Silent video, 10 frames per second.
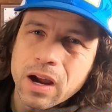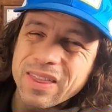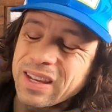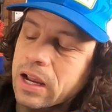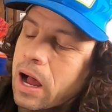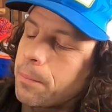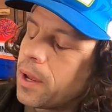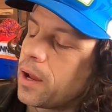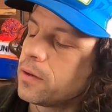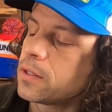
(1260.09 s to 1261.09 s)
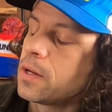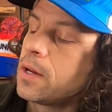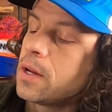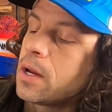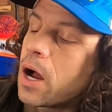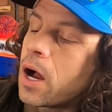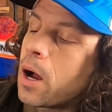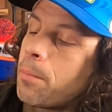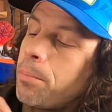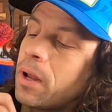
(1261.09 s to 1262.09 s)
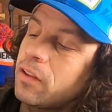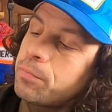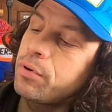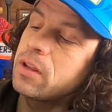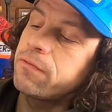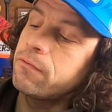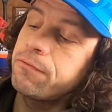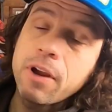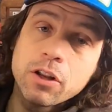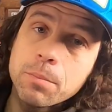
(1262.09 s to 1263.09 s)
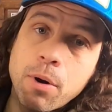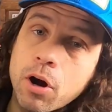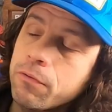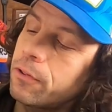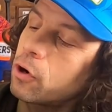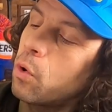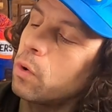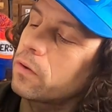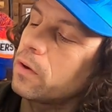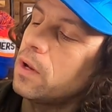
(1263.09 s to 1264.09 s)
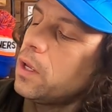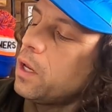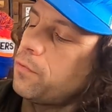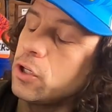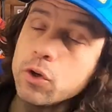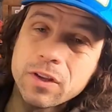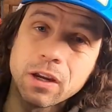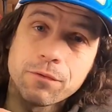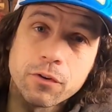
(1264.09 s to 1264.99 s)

I think, compound. But it's fairly par for the course. If you're using it for